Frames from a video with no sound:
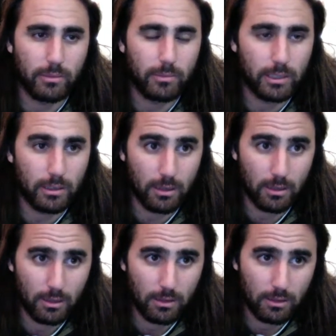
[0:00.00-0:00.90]
I mean,
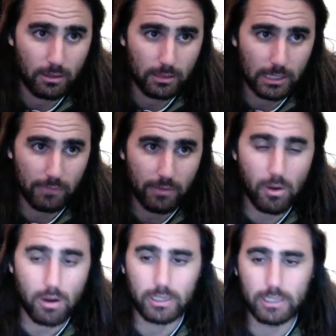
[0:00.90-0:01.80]
think of how
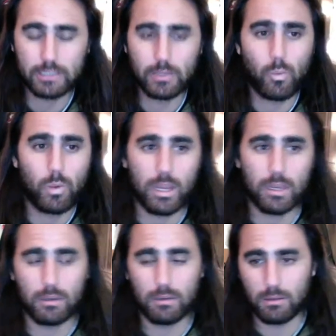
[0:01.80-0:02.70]
hard it is to win,